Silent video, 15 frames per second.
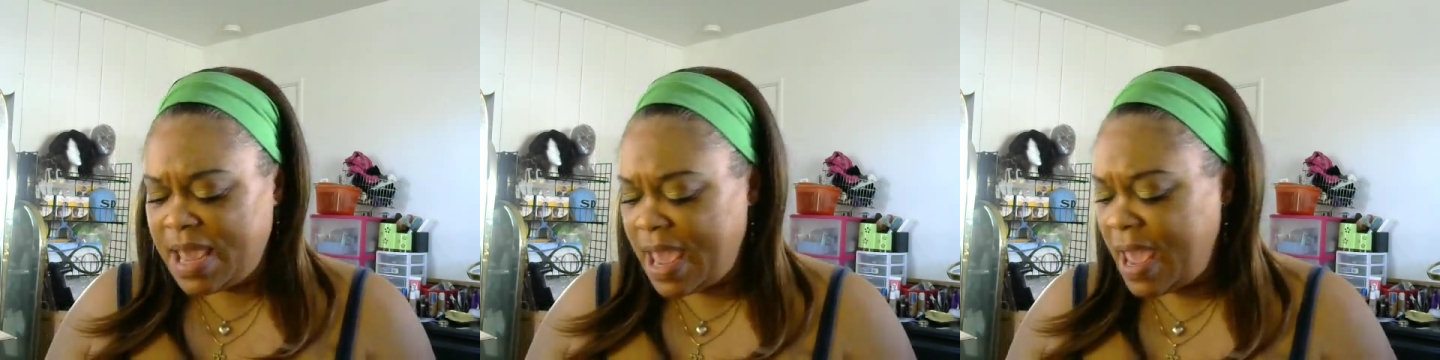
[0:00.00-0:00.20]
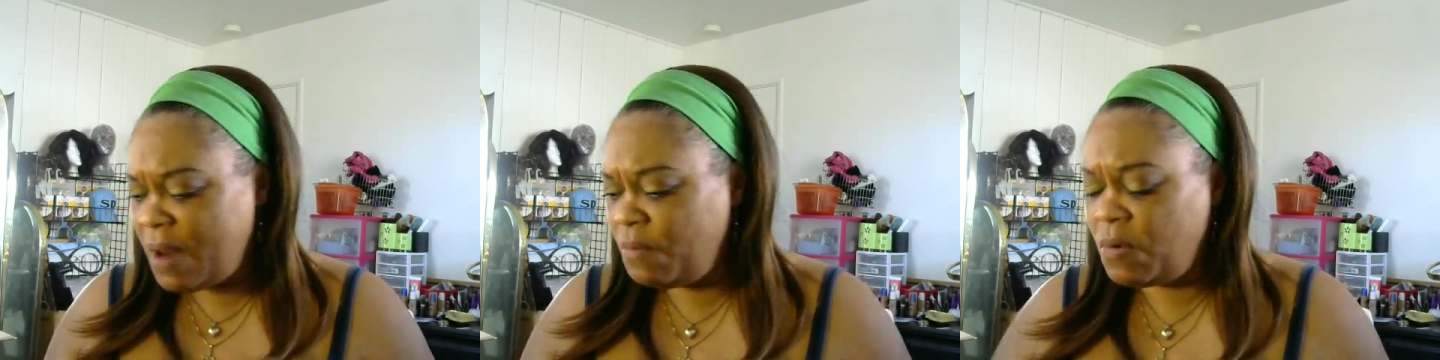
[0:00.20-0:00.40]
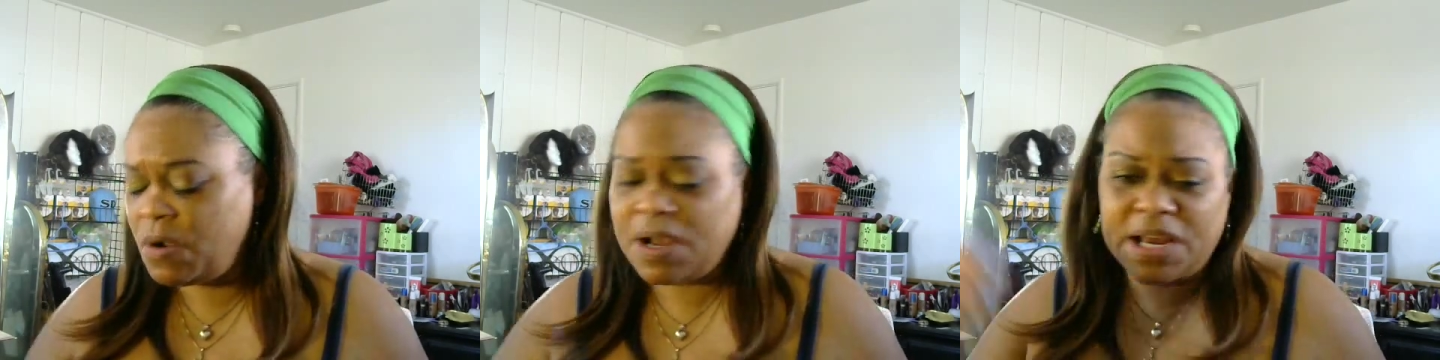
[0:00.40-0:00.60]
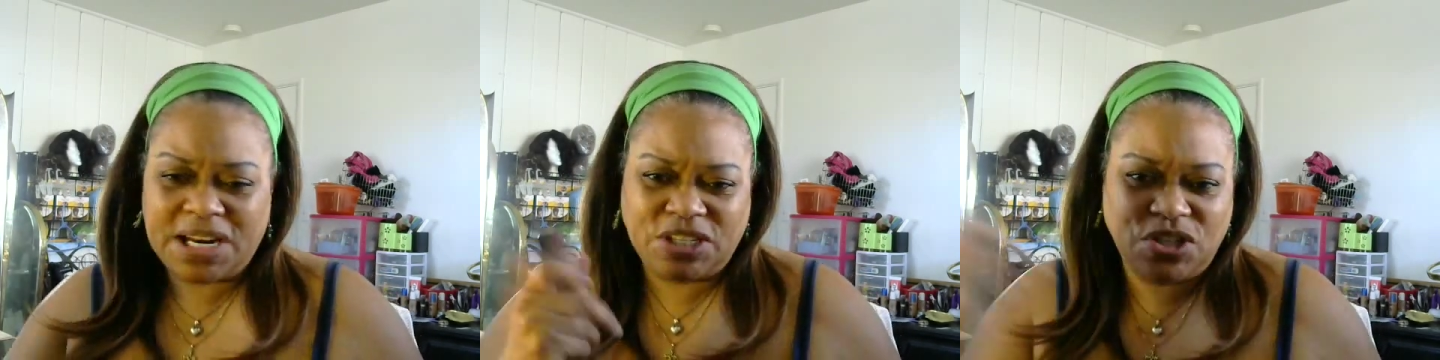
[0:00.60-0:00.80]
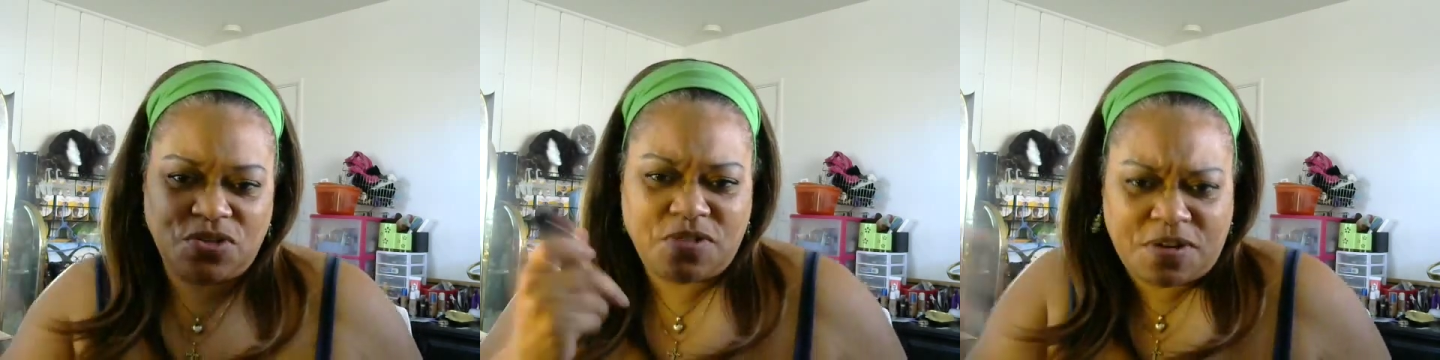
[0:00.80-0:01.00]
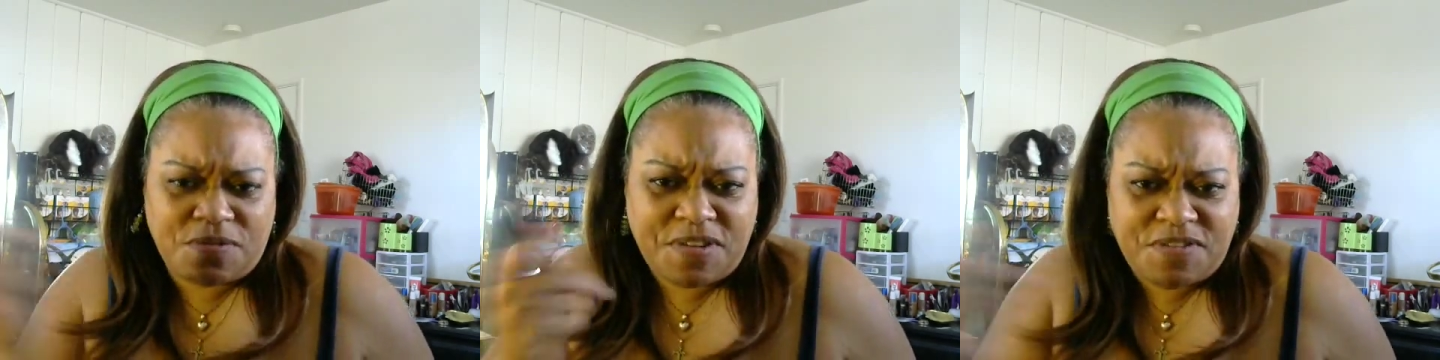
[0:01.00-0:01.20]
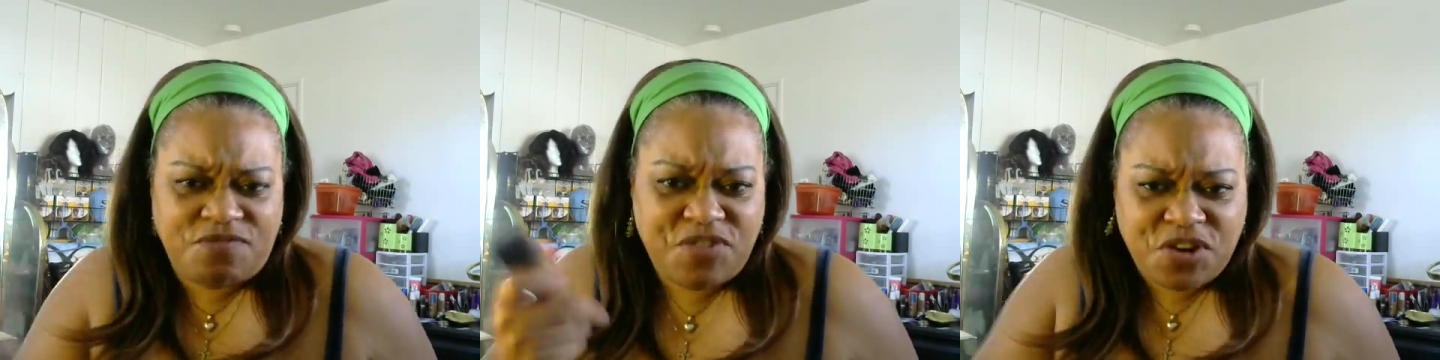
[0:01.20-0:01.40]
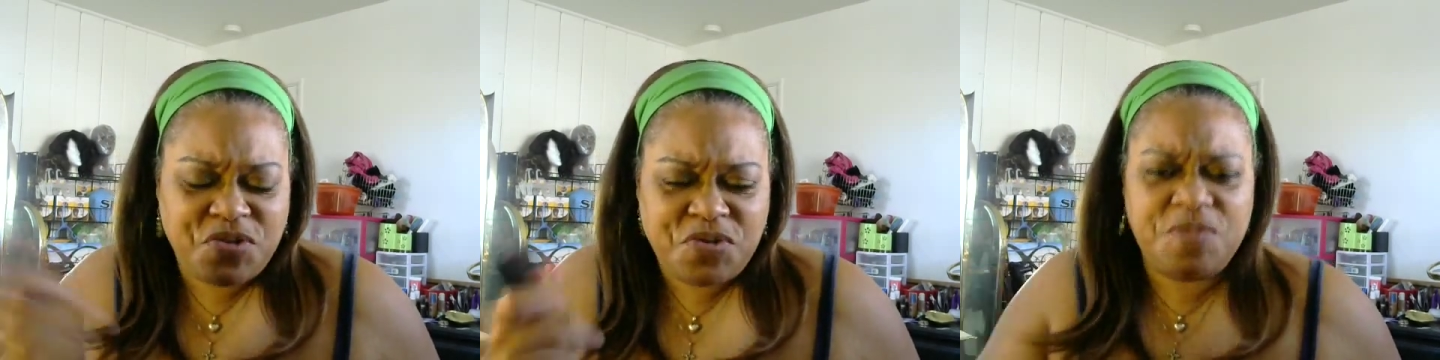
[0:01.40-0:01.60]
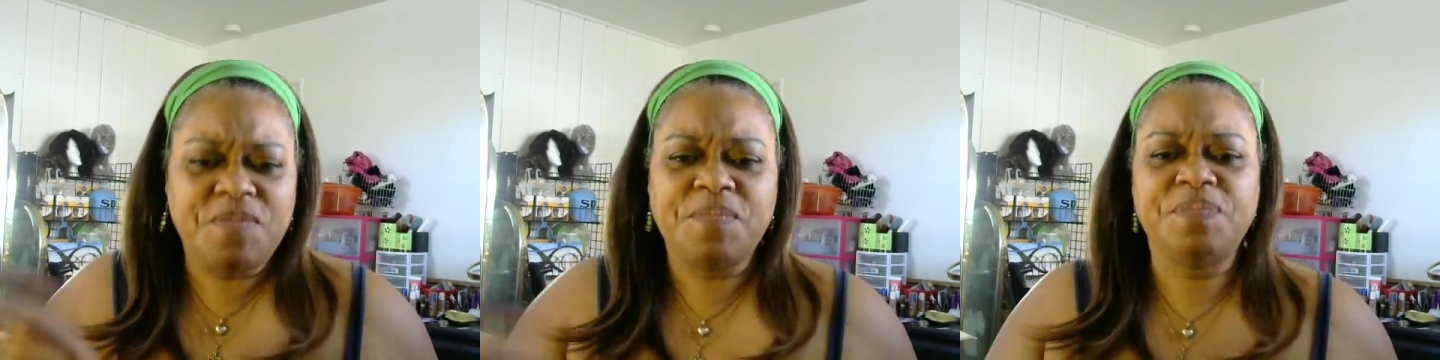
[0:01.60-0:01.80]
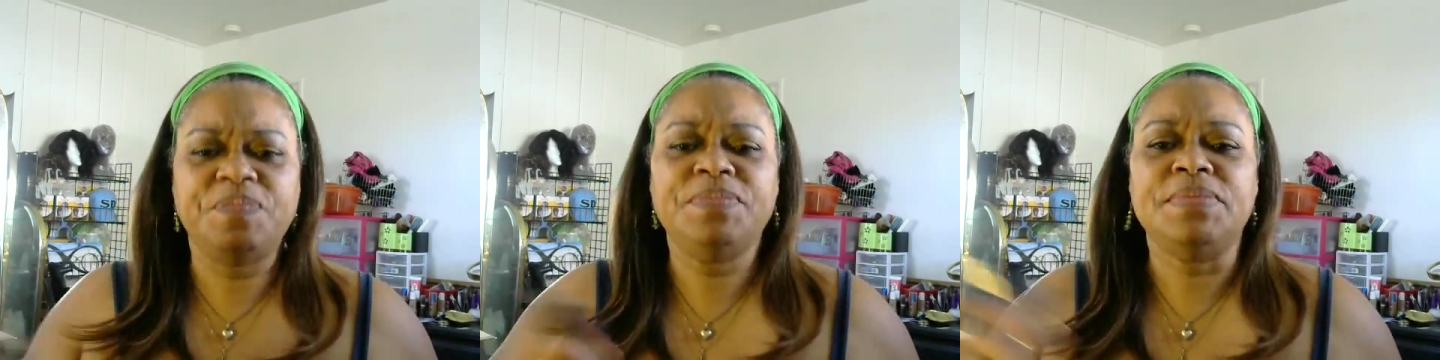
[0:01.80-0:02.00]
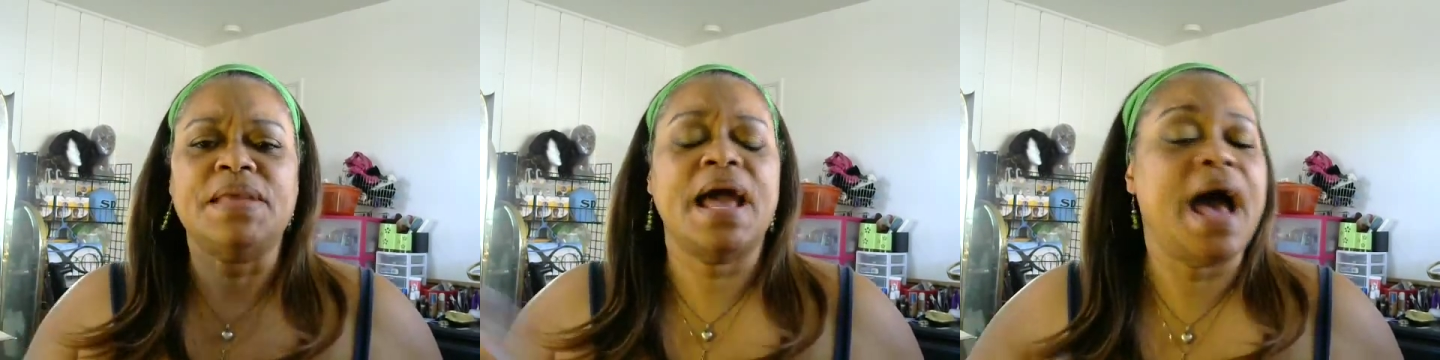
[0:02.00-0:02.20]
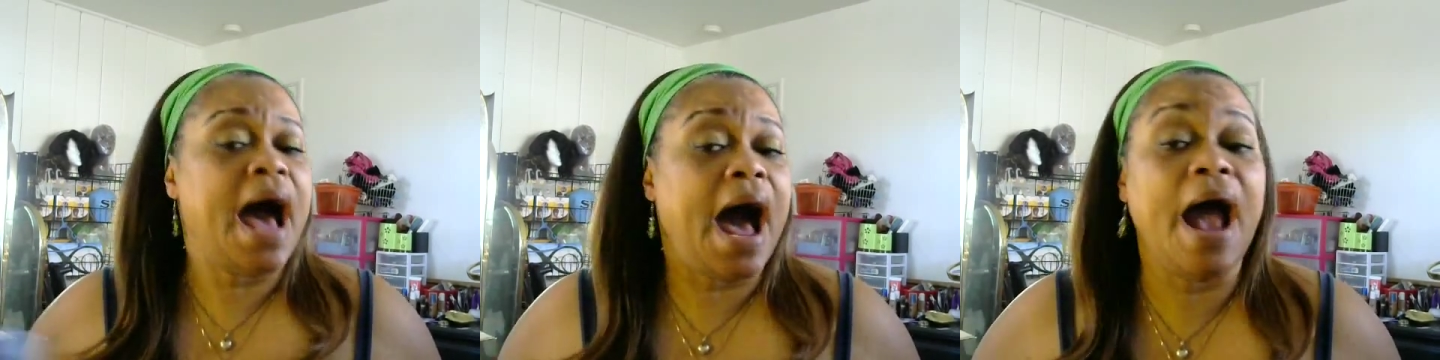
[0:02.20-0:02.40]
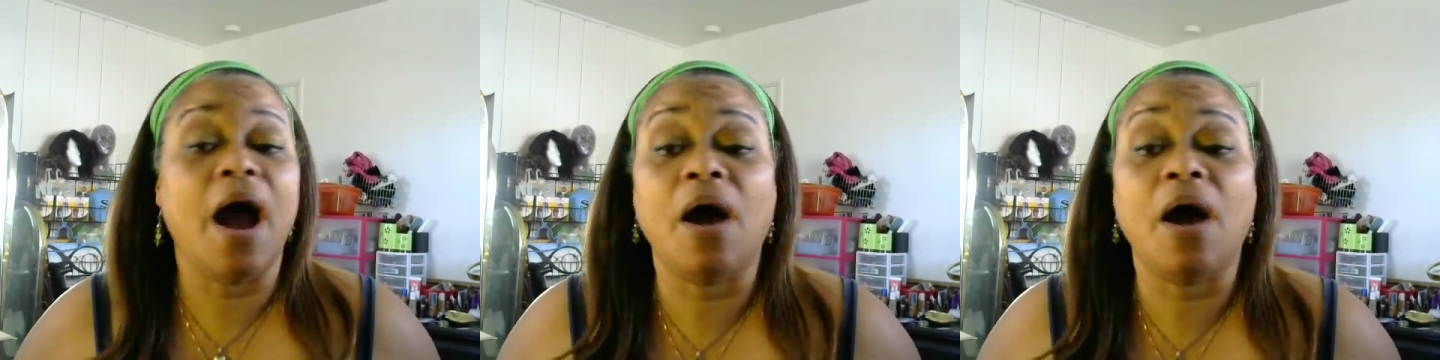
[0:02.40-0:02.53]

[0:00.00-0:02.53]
And we're going to do a review. I